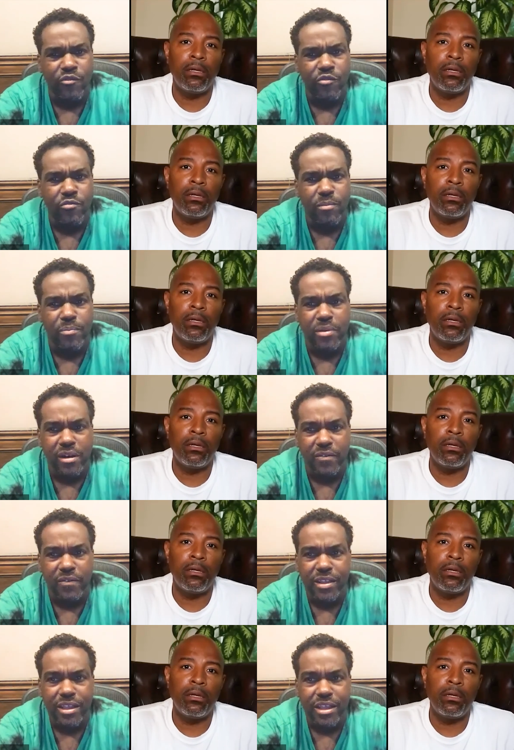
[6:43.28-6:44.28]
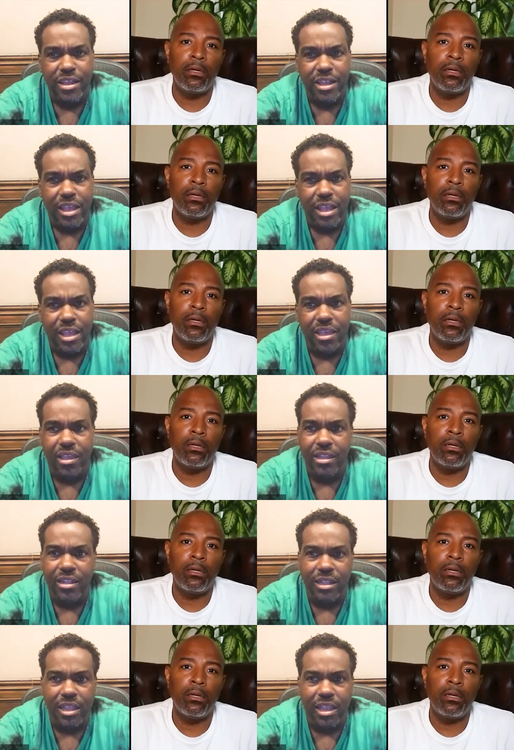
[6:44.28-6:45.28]
Speaker 1: with Puff, and
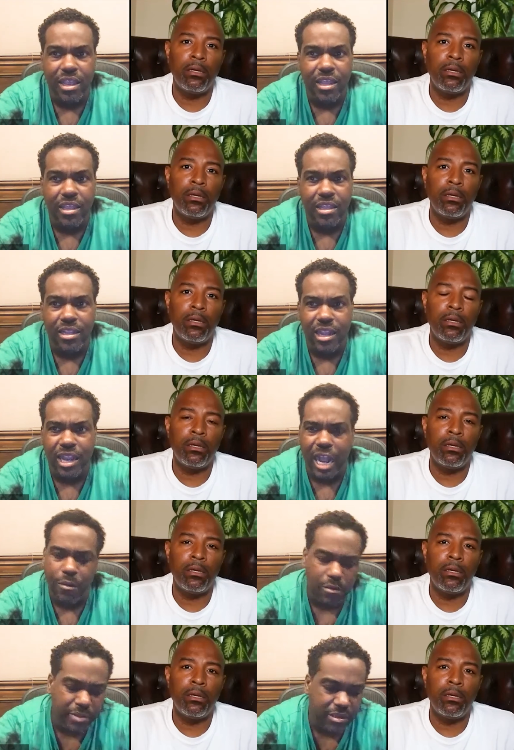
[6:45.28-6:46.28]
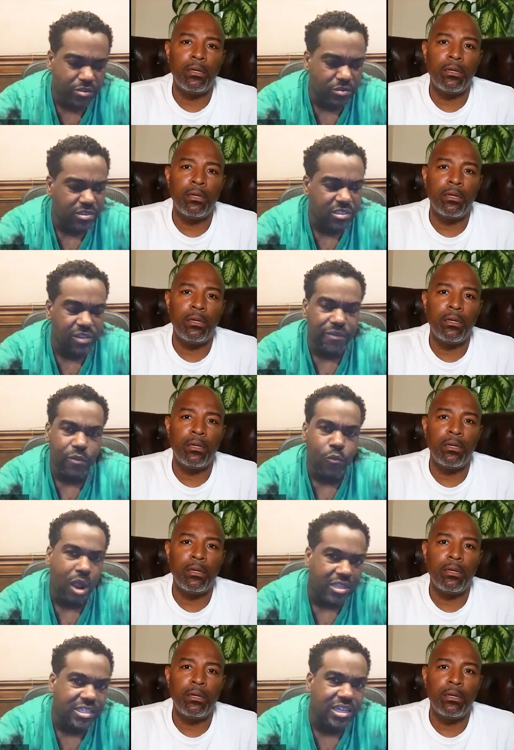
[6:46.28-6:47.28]
I would be doing stuff and
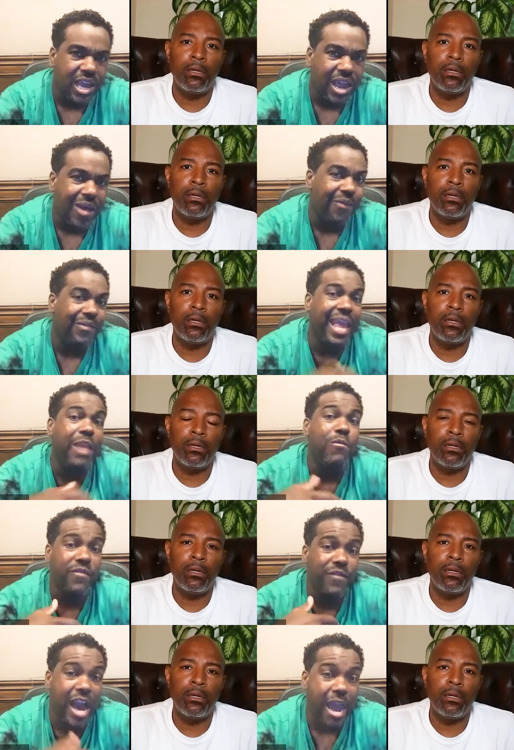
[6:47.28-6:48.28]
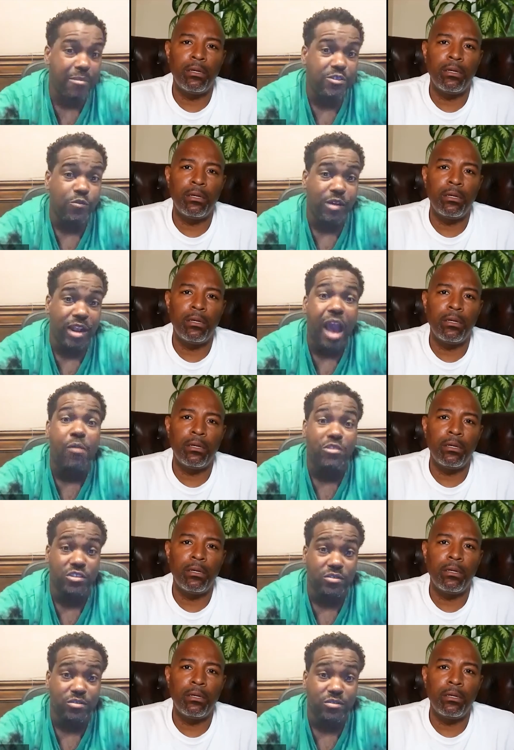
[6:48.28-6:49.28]
watching how they would vibe to what I was
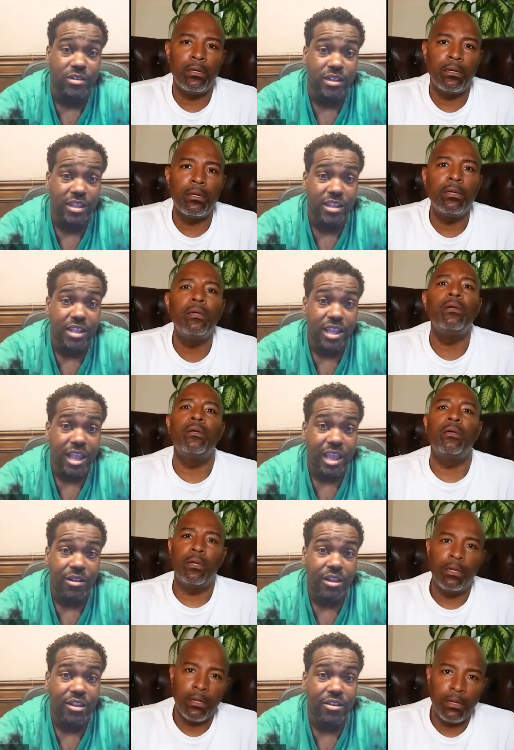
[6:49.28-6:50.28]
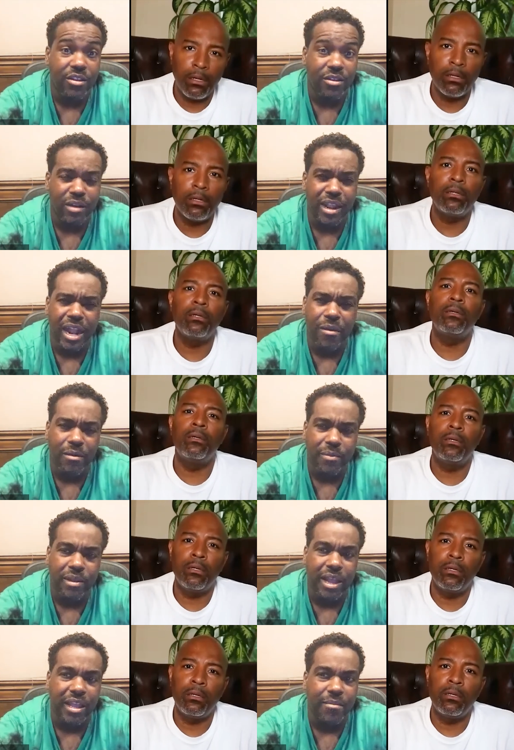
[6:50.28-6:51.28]
doing. And, you know, and I would be
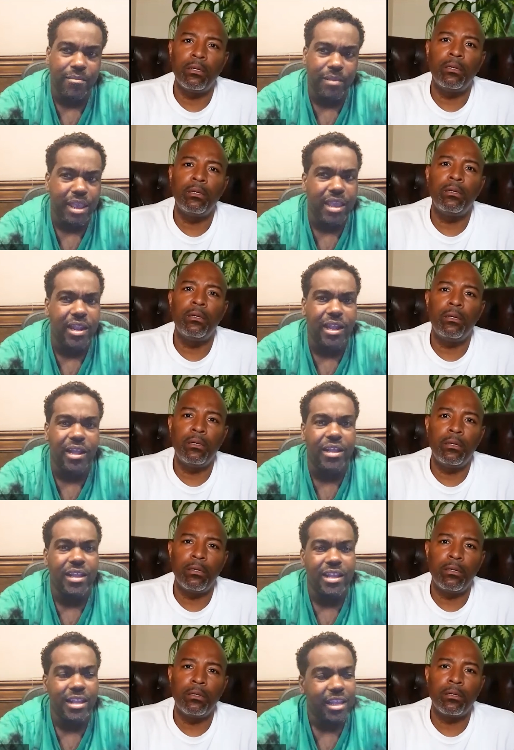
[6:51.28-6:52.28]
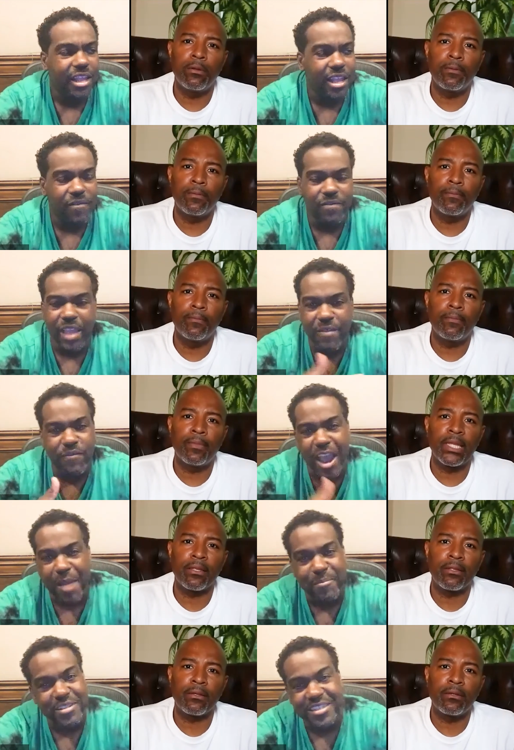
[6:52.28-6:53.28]
like, man, if they
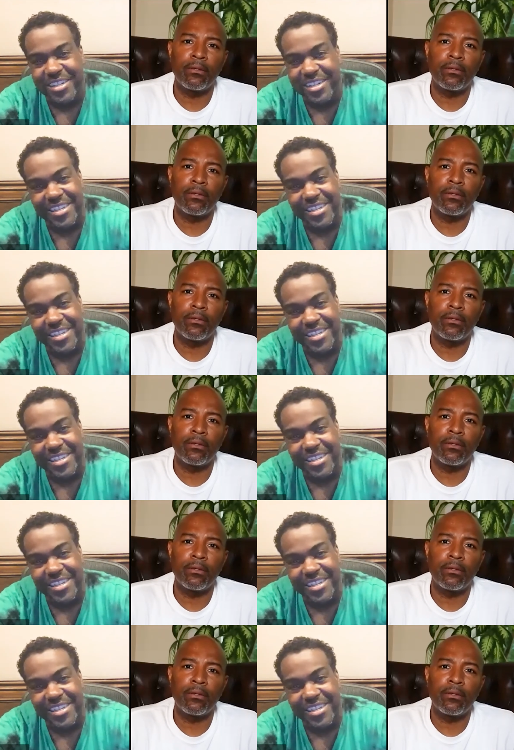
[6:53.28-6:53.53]
vibe into this